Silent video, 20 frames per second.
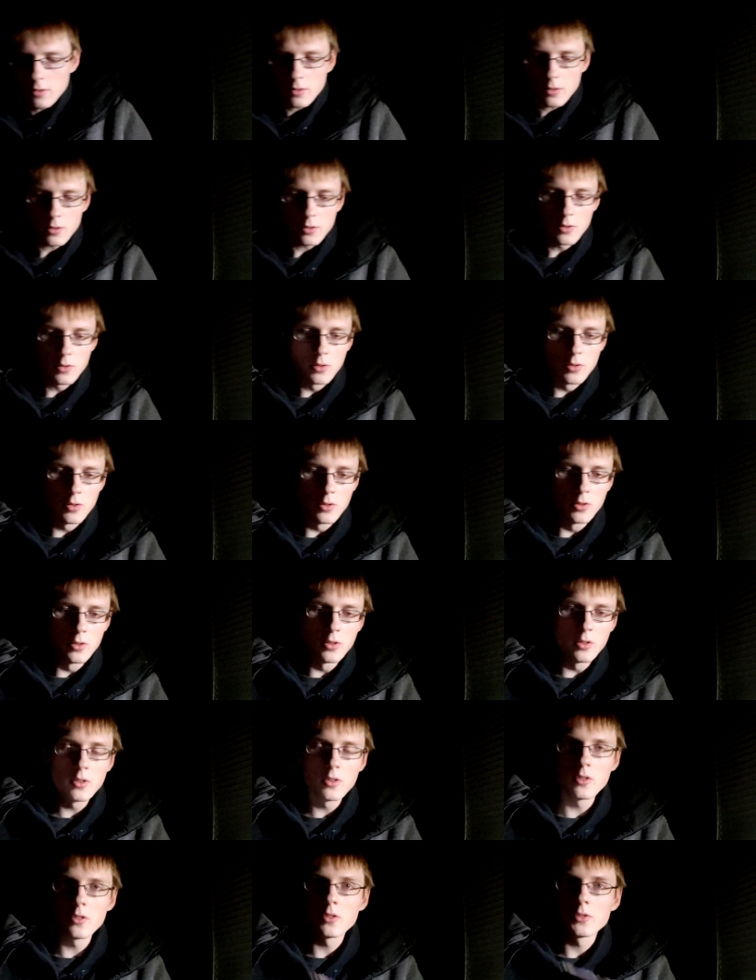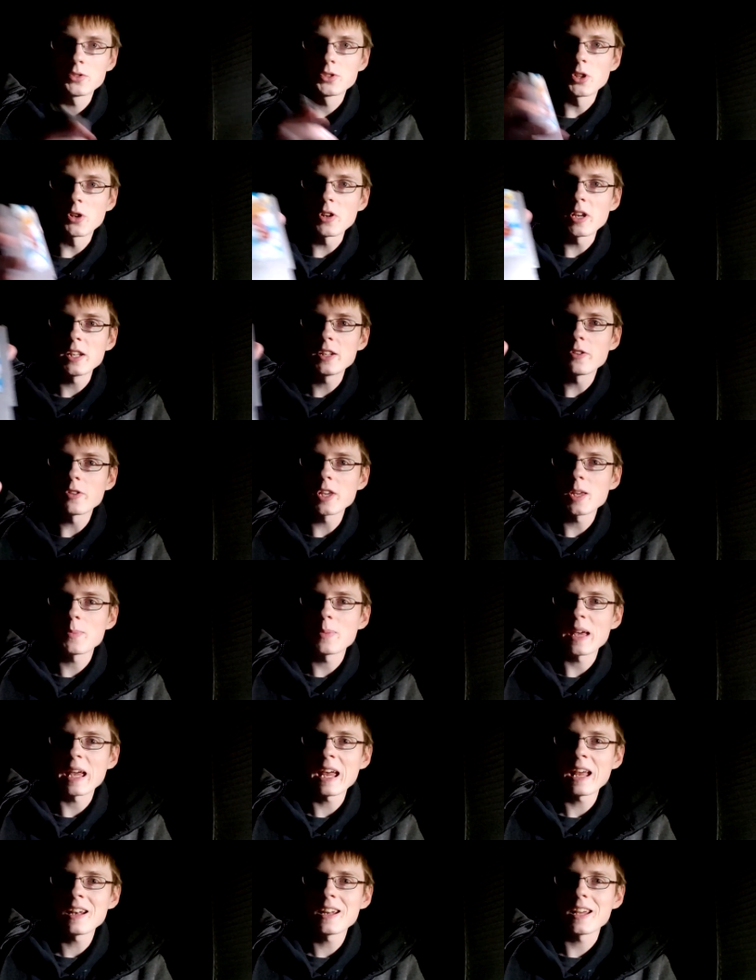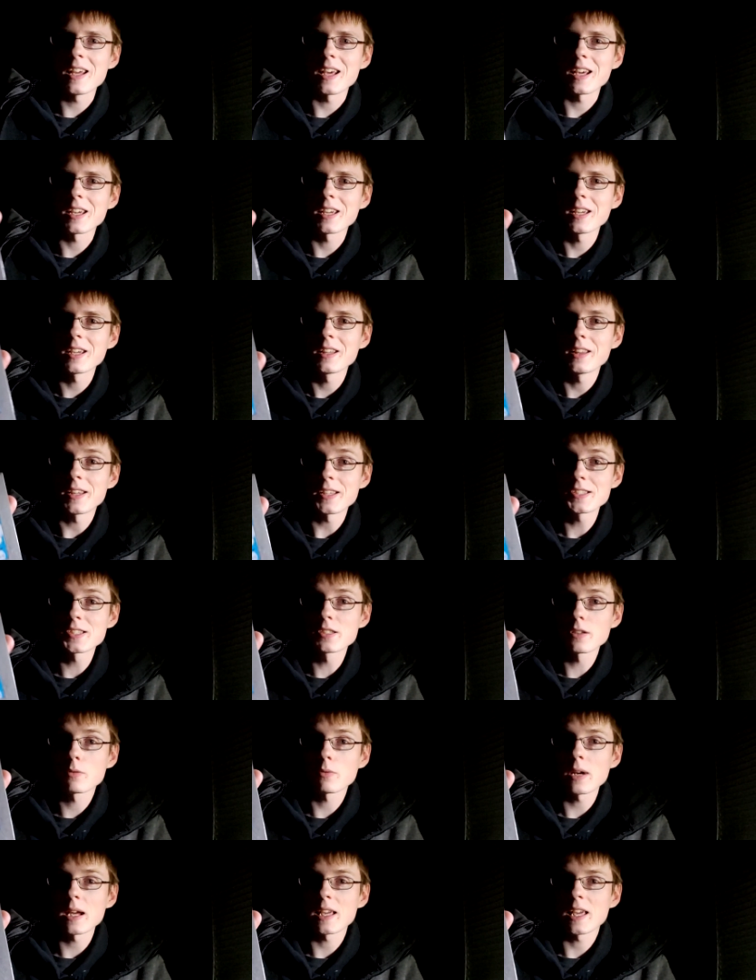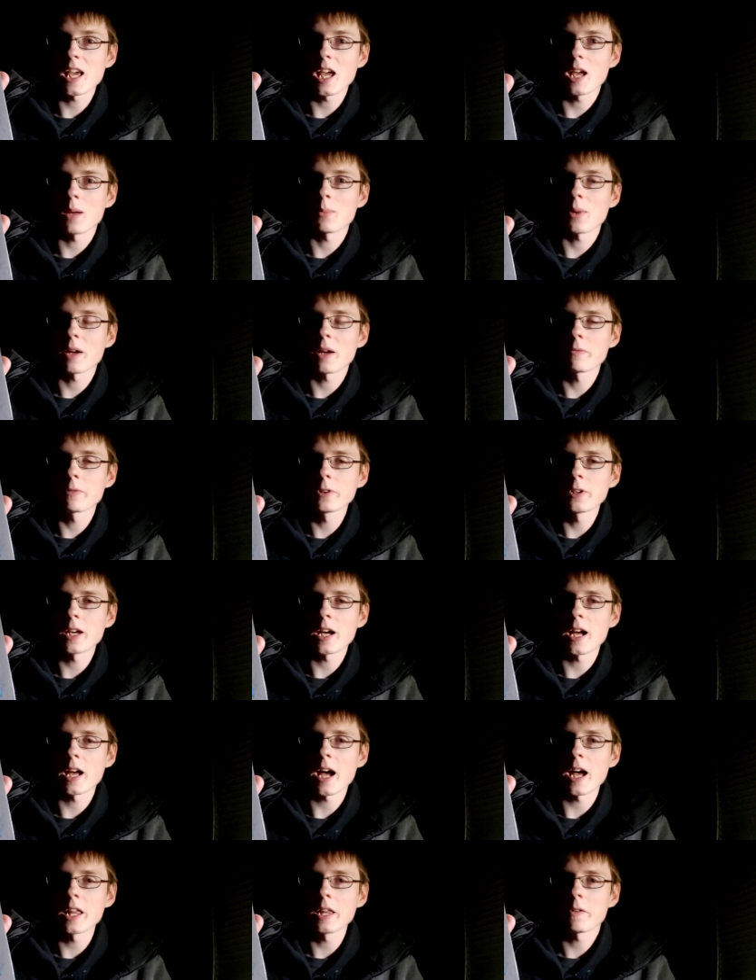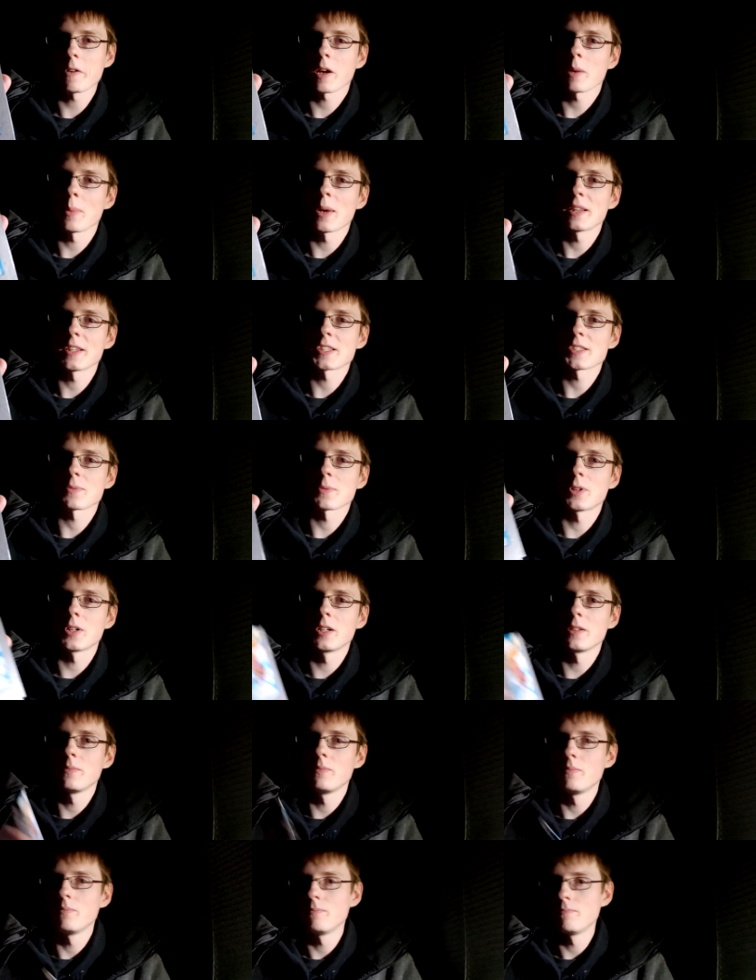Ooh, Doki Doki Panic. This is a great game. I really, I highly recommend this one.